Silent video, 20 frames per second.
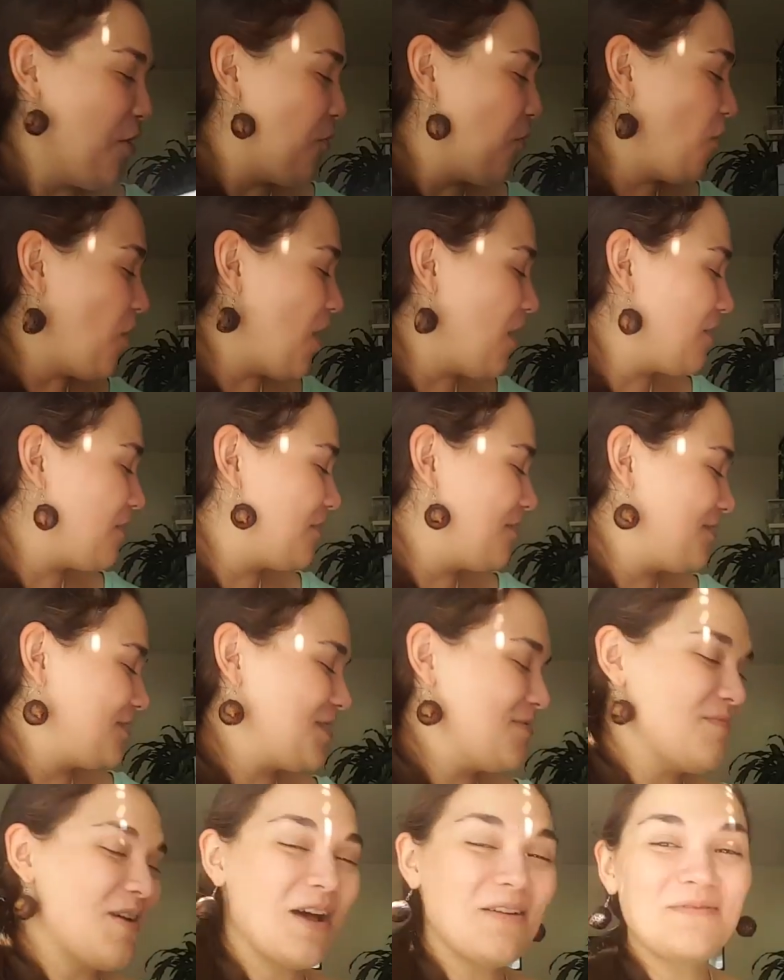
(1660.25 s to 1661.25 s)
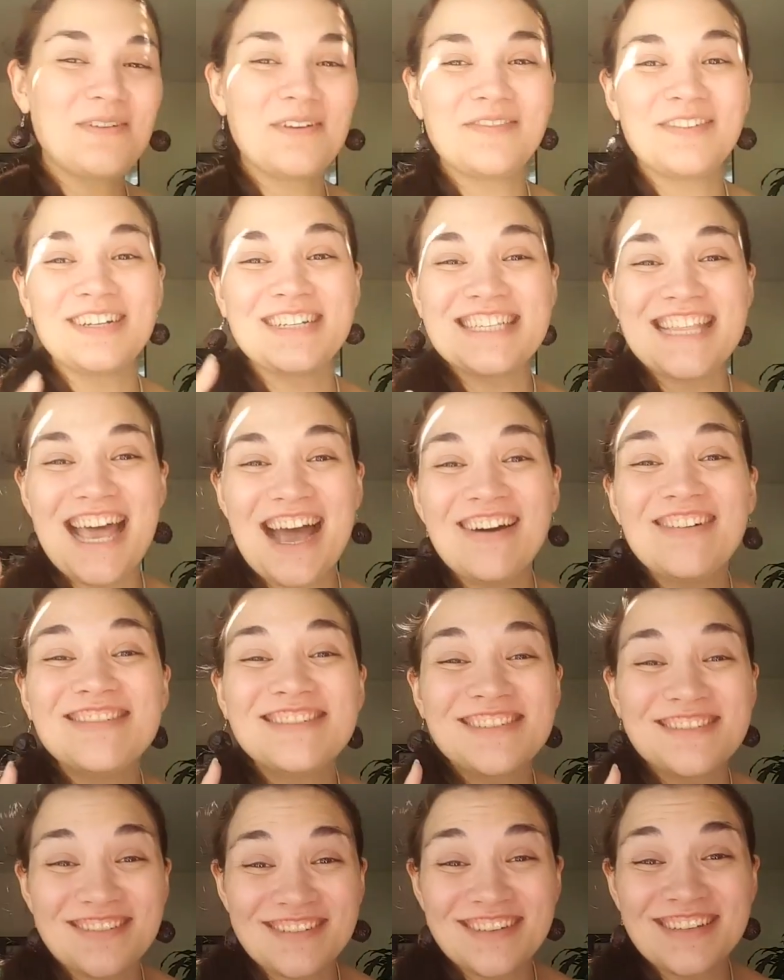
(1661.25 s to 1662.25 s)
Wallaroos and mountain beavers. That
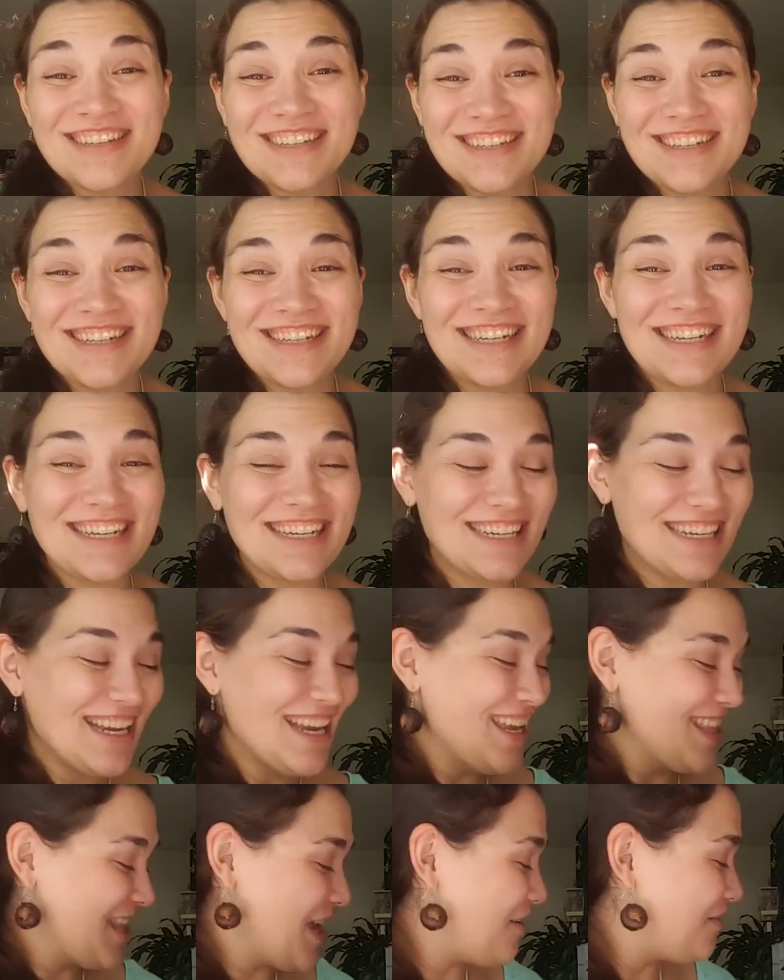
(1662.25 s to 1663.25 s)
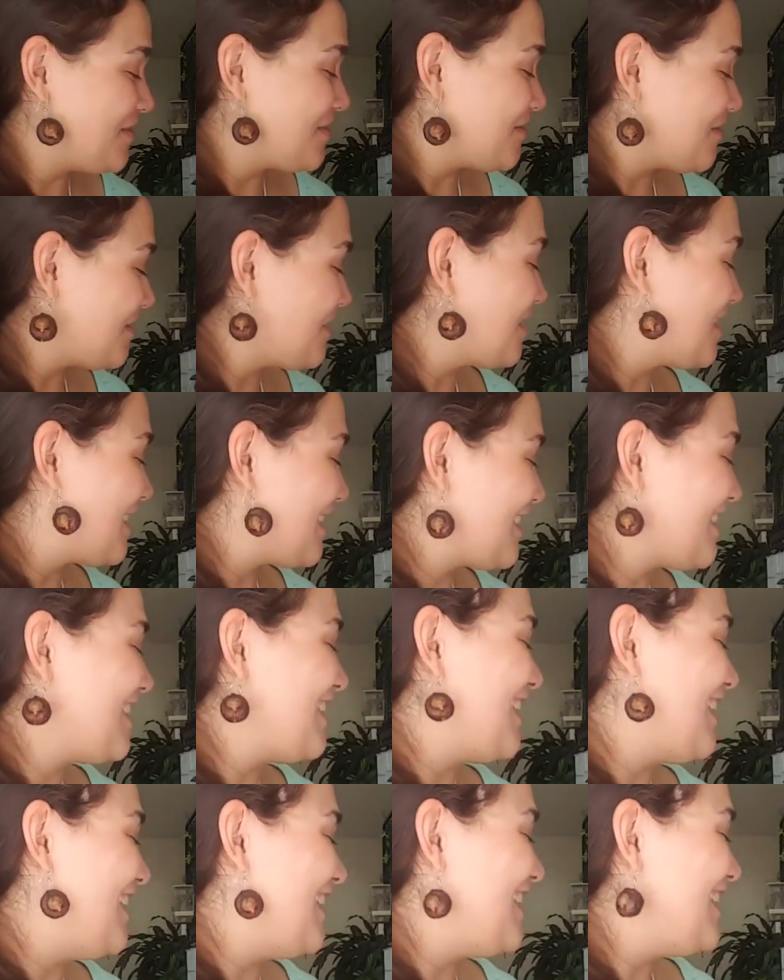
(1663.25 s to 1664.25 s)
was really good. That was really
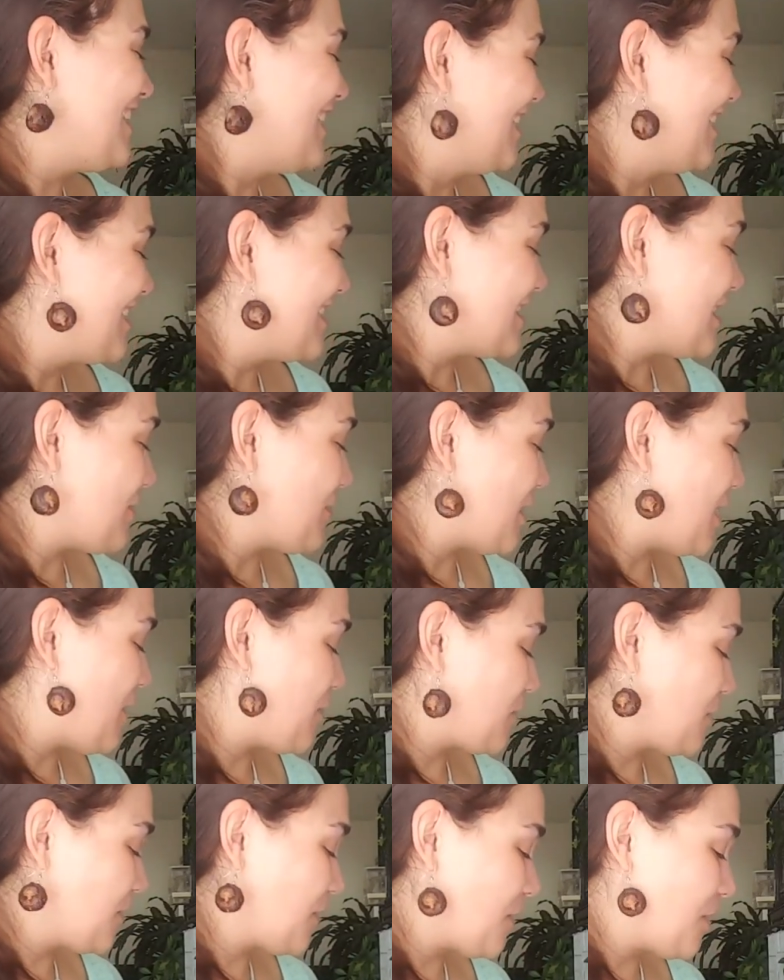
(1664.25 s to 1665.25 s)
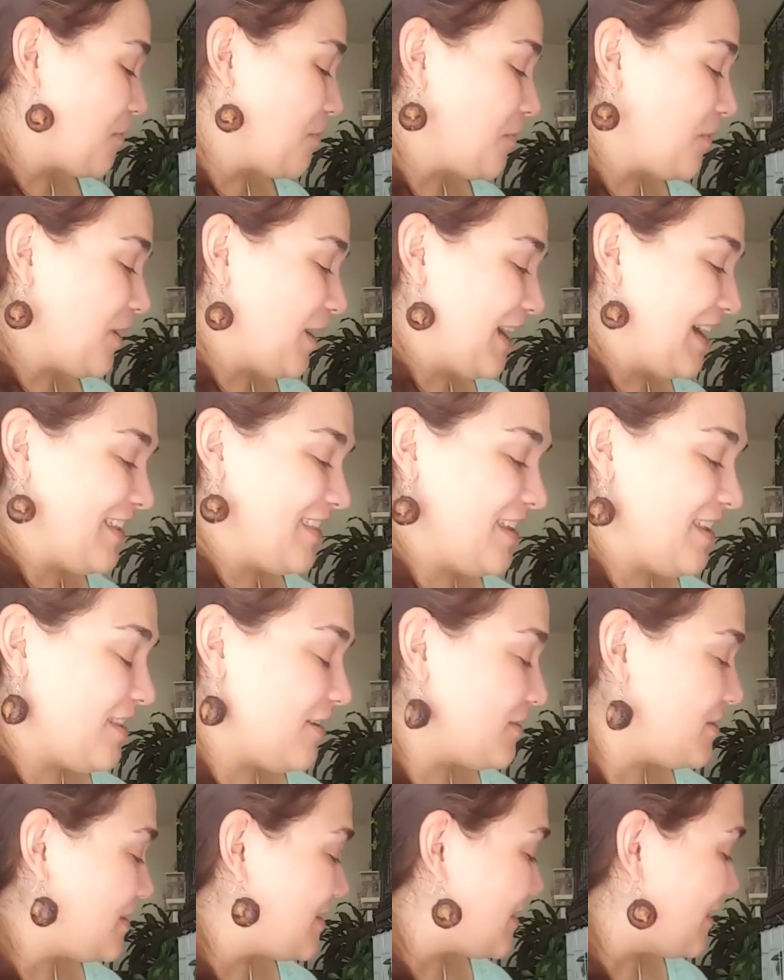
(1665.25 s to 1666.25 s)
good. Because I'm going to have to learn more. And then
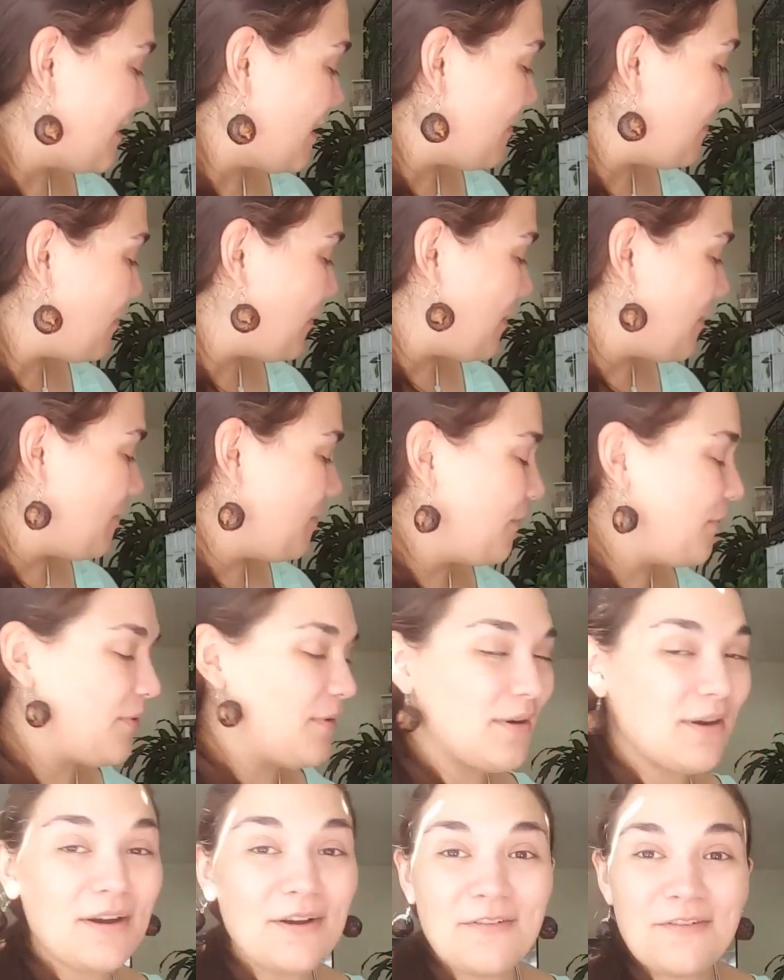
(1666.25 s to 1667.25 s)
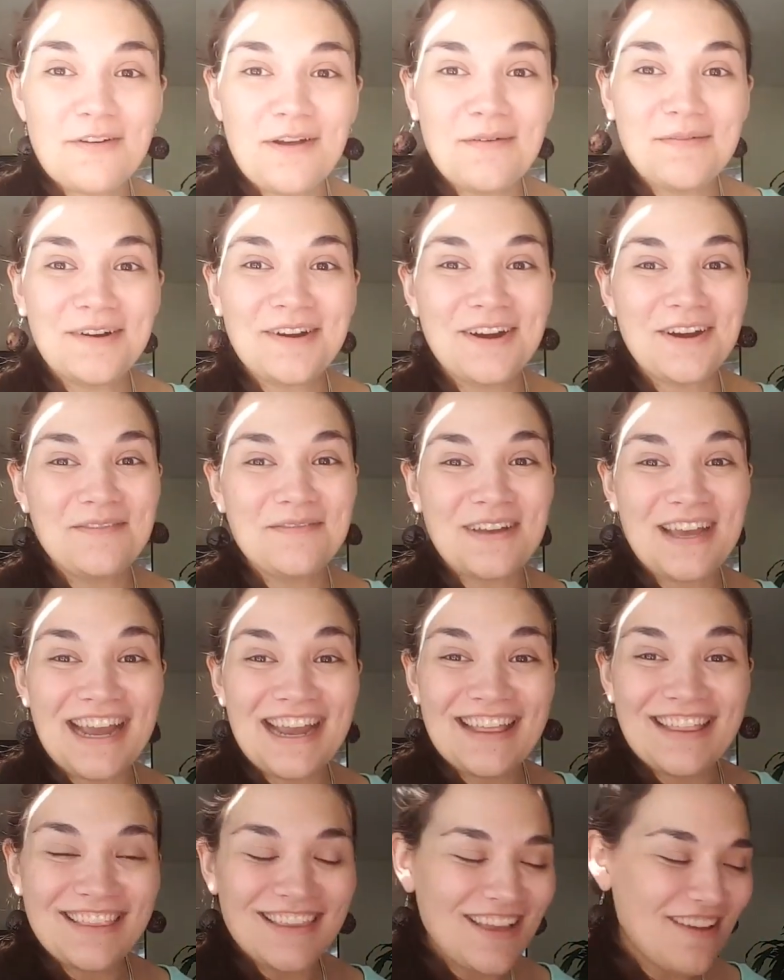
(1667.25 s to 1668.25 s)
there's still a bit more from her, but
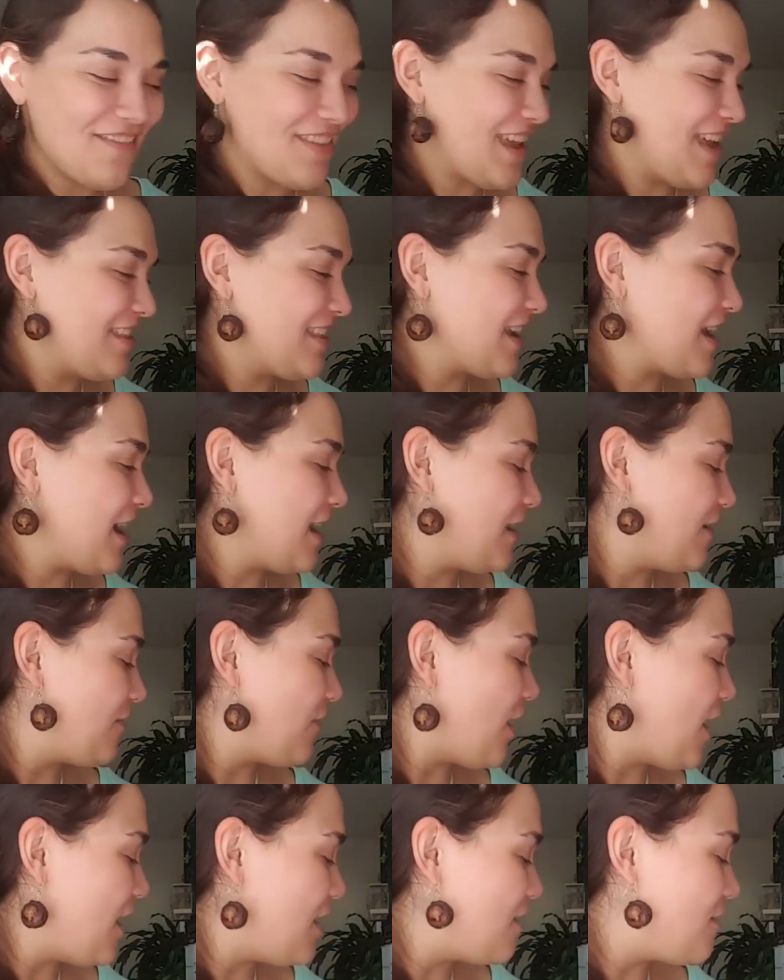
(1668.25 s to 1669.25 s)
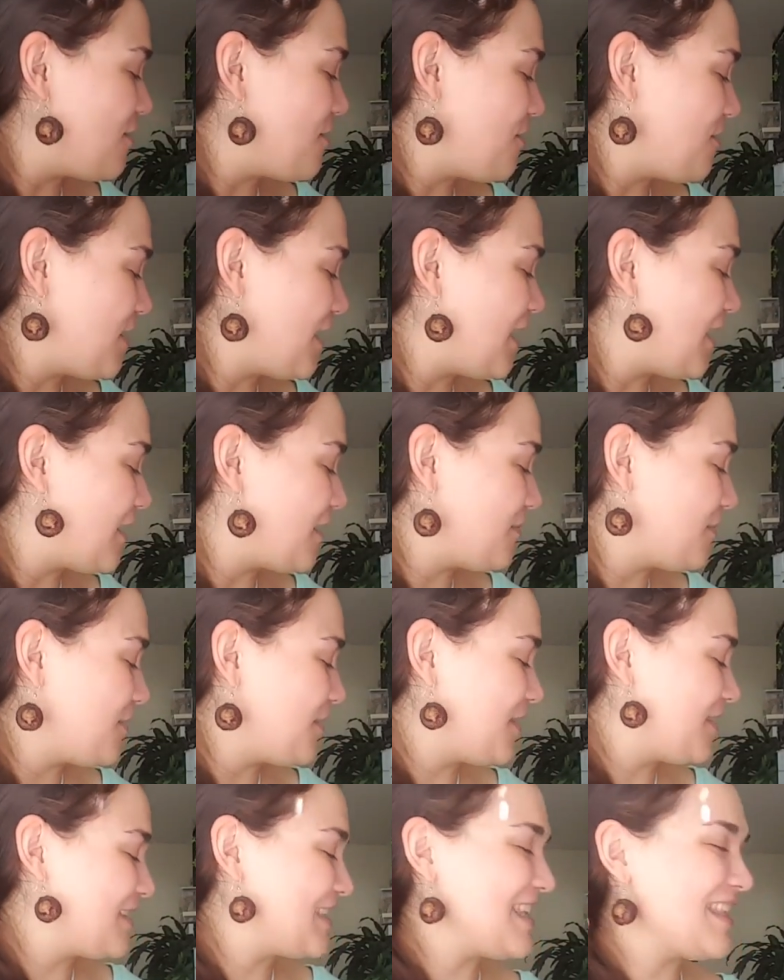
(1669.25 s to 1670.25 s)
I love that. The kind of unknown
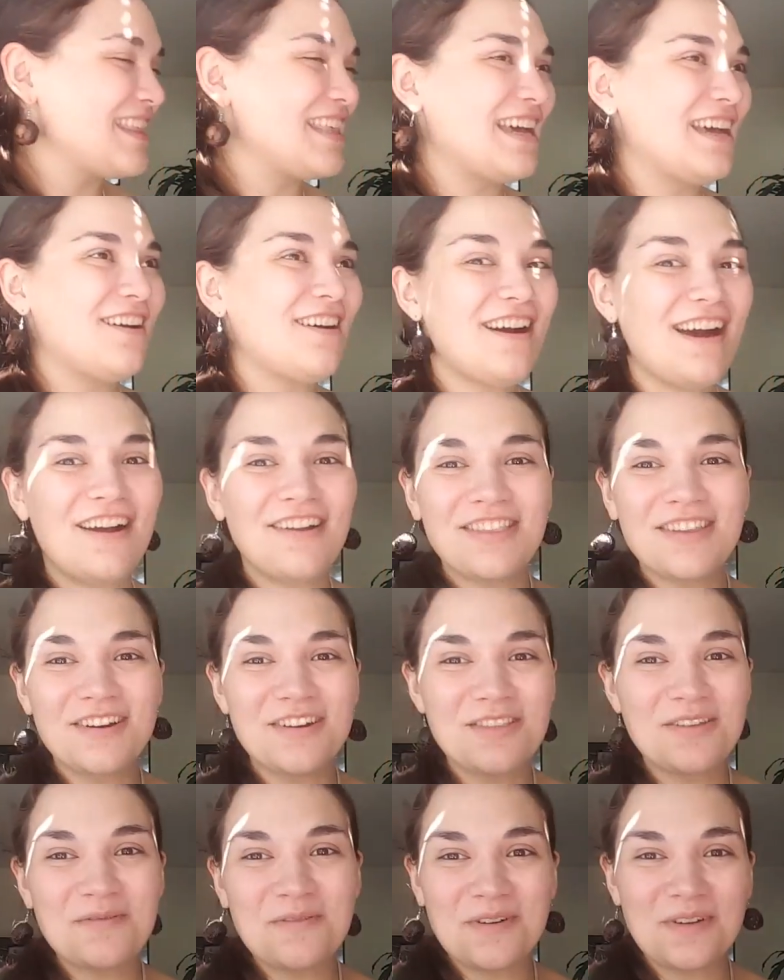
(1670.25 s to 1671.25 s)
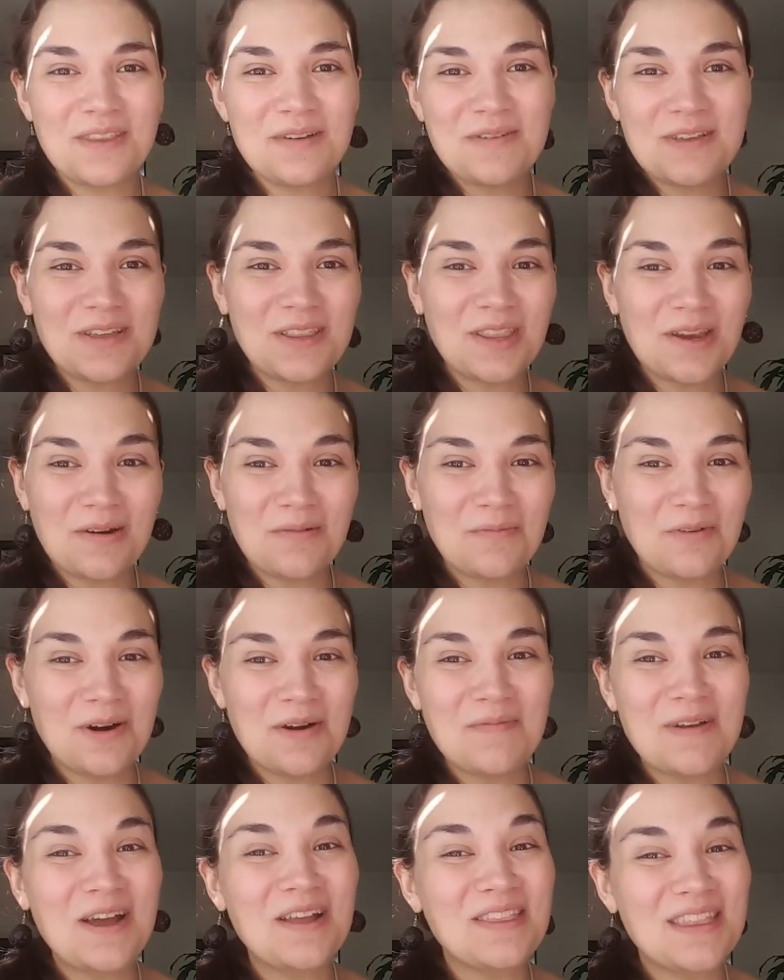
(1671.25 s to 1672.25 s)
animals that are out there in the world that we could learn
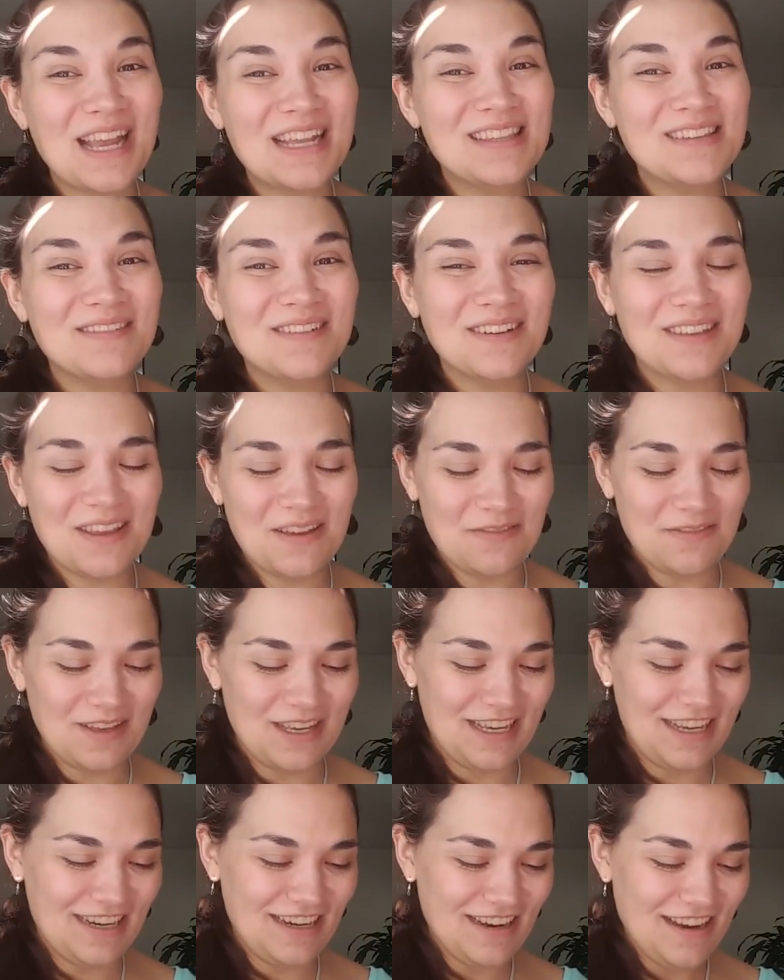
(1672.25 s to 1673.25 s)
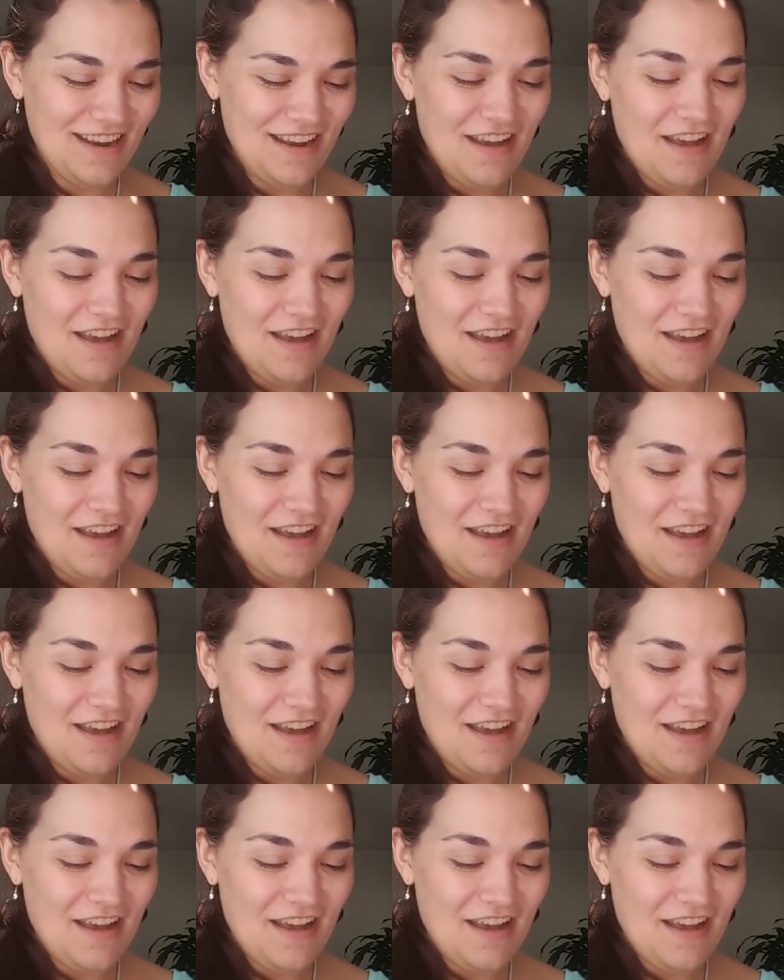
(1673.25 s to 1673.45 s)
more about, that's really fun.